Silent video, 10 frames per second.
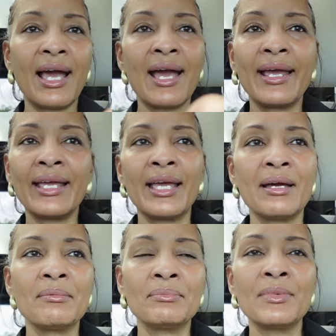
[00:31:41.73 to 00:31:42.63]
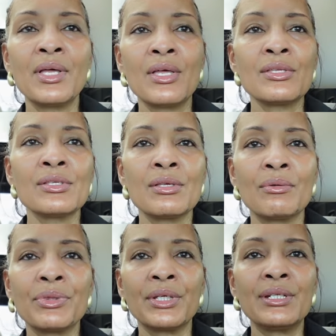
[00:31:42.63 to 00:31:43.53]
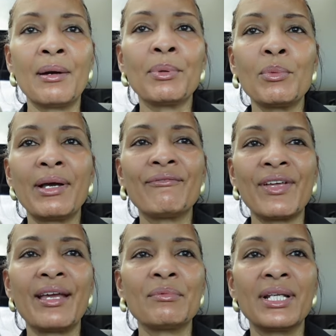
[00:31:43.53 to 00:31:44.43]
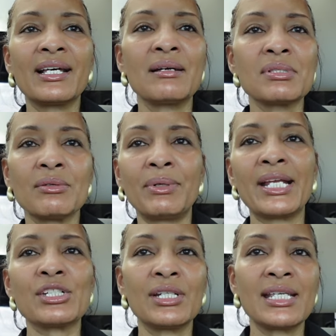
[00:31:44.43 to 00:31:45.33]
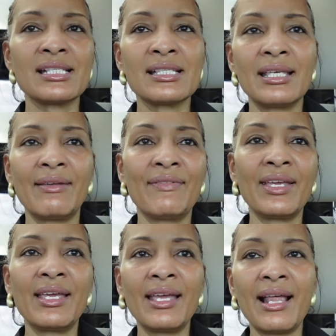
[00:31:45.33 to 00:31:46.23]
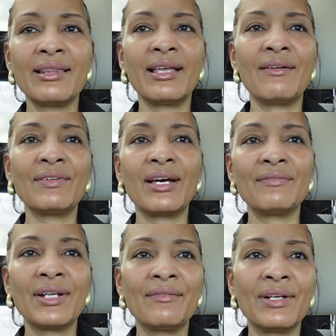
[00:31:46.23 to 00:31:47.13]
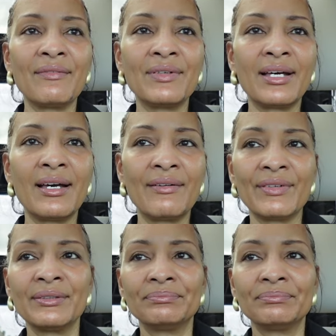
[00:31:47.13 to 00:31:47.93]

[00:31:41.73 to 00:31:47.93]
I am the #1 fan when it comes to ratchiness TV. Love, love, love, love, love.